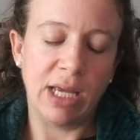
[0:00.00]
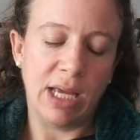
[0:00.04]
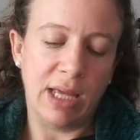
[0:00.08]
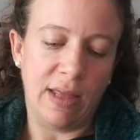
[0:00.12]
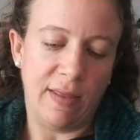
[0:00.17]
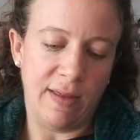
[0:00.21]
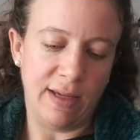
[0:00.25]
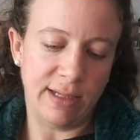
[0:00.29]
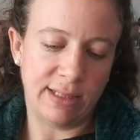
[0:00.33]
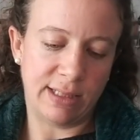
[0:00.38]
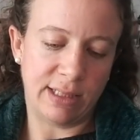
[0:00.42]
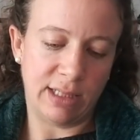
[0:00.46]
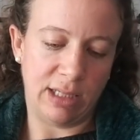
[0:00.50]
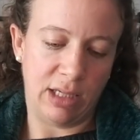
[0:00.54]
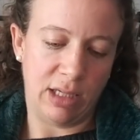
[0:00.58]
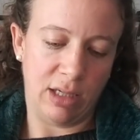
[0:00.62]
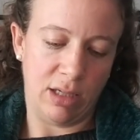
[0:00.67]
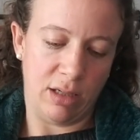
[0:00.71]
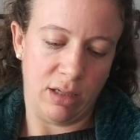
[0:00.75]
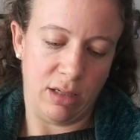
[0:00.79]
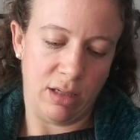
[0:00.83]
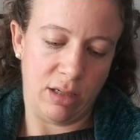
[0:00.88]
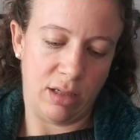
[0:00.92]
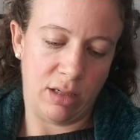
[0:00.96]
This
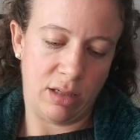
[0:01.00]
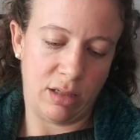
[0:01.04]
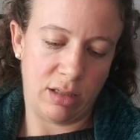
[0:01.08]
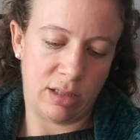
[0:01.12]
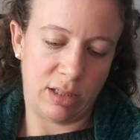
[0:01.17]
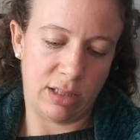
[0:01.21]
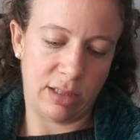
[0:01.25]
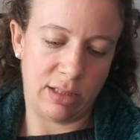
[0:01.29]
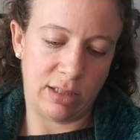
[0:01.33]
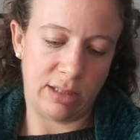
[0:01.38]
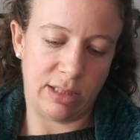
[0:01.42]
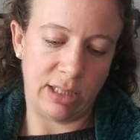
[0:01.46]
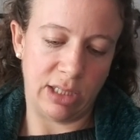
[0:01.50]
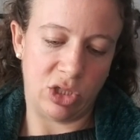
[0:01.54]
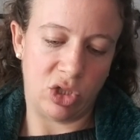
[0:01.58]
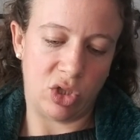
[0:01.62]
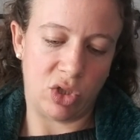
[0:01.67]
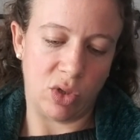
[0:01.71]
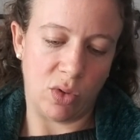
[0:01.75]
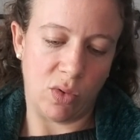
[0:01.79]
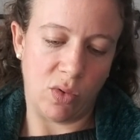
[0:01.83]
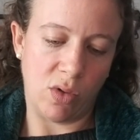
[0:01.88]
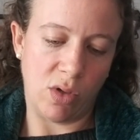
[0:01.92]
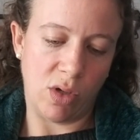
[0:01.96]
is
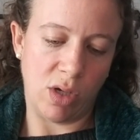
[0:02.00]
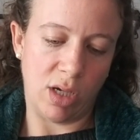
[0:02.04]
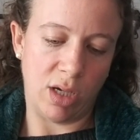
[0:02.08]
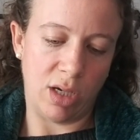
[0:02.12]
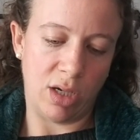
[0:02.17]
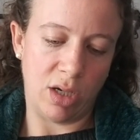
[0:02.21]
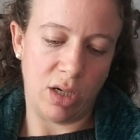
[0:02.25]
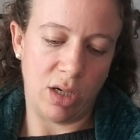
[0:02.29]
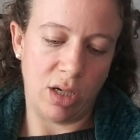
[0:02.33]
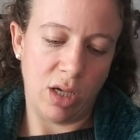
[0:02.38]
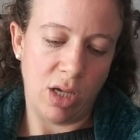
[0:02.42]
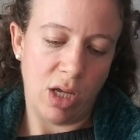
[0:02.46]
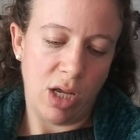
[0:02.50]
stitched on